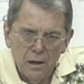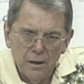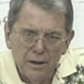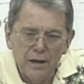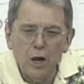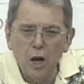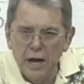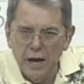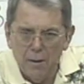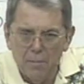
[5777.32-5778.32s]
They
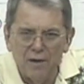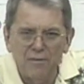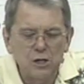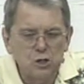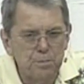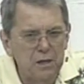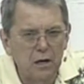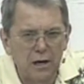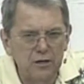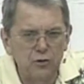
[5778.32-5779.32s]
claim, and they
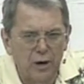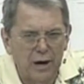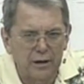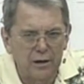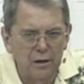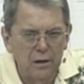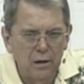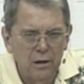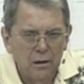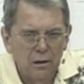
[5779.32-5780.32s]
speak like a dragon.
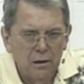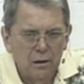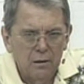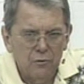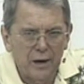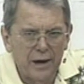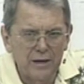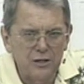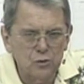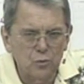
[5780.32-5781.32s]

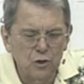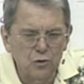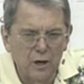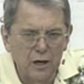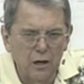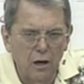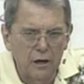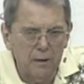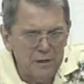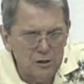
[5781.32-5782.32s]
Dragon is the word
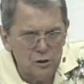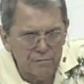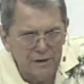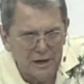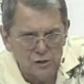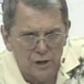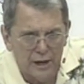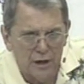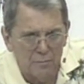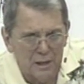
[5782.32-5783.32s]
drakon. It means to
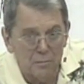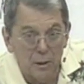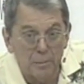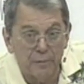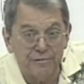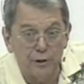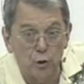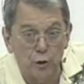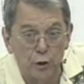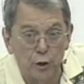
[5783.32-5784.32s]
fascinate or make people
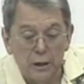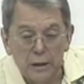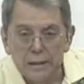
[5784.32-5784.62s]
feel good.